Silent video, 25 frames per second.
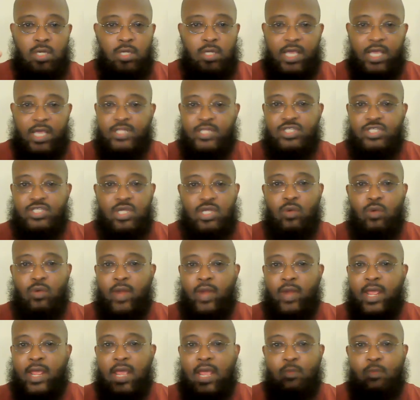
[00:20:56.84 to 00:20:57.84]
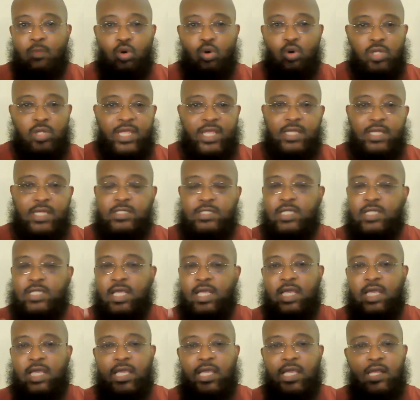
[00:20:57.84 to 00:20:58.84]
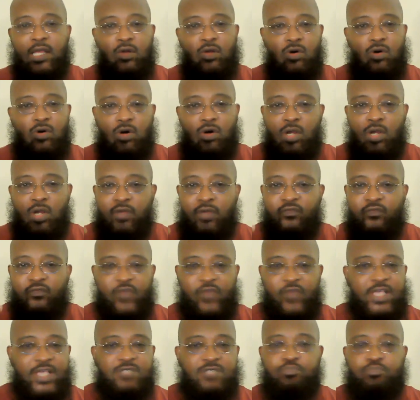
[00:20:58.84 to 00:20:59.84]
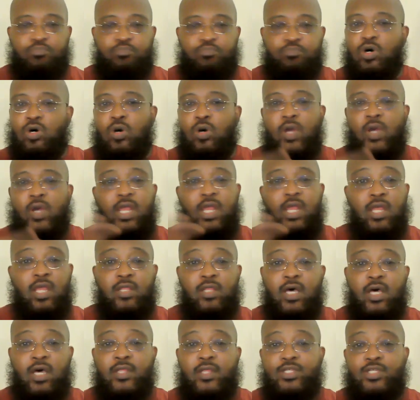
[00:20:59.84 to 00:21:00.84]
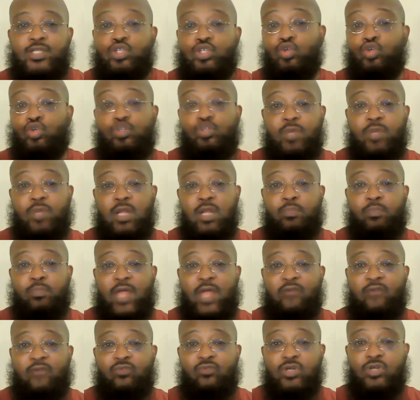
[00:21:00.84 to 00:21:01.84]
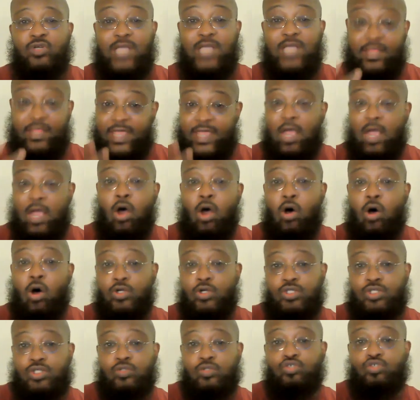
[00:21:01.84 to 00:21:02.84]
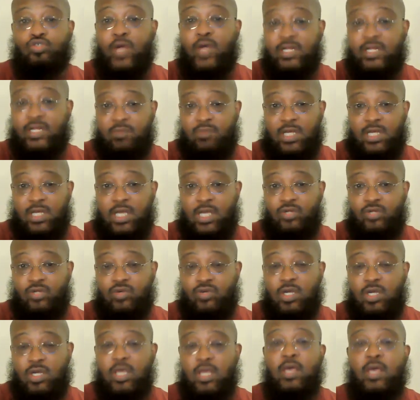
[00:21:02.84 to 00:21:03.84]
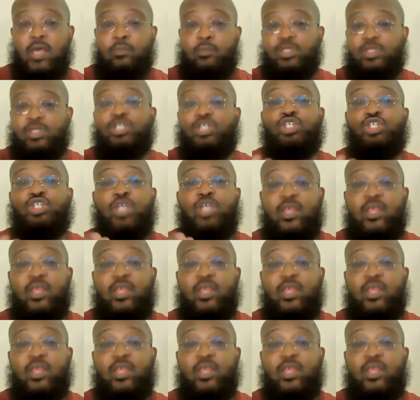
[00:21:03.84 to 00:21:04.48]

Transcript: Instagram or LinkedIn or Facebook or any of the other social media platforms, and they are also trying to make hijrah, please share